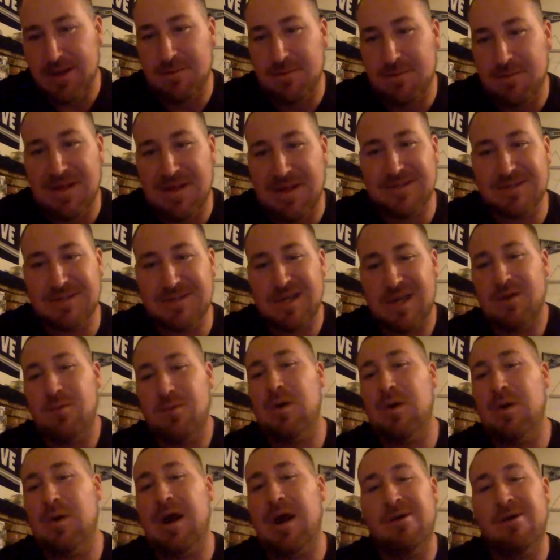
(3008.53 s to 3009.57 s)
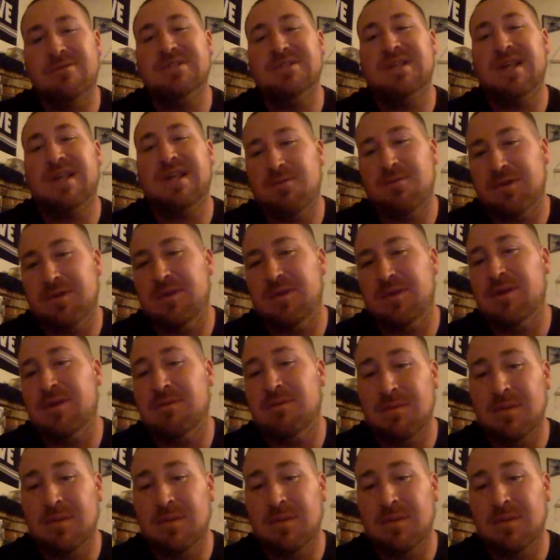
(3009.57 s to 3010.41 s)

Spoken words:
That's just kind of where I was at with him.